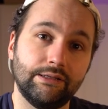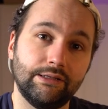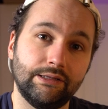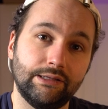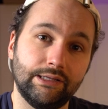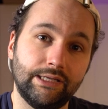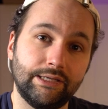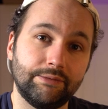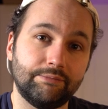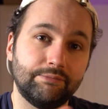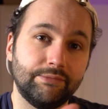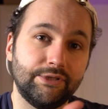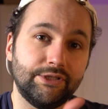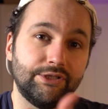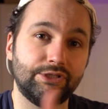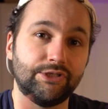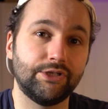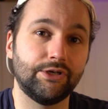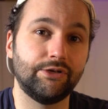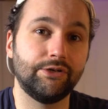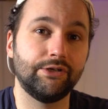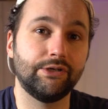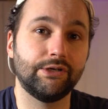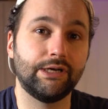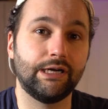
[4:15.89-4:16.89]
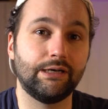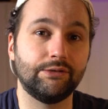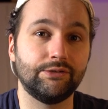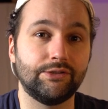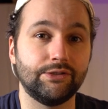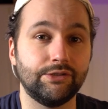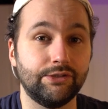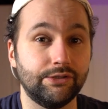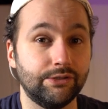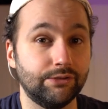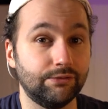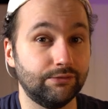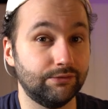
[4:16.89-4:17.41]
let me show you how
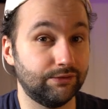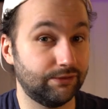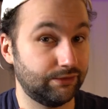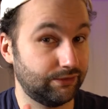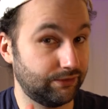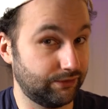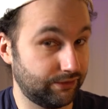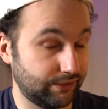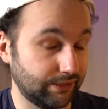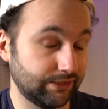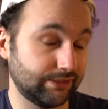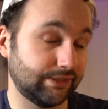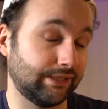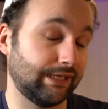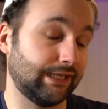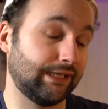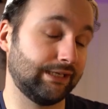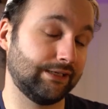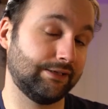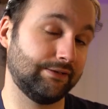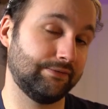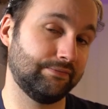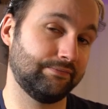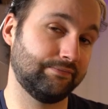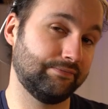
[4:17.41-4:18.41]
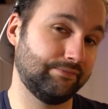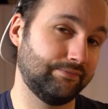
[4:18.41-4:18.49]
to do just that.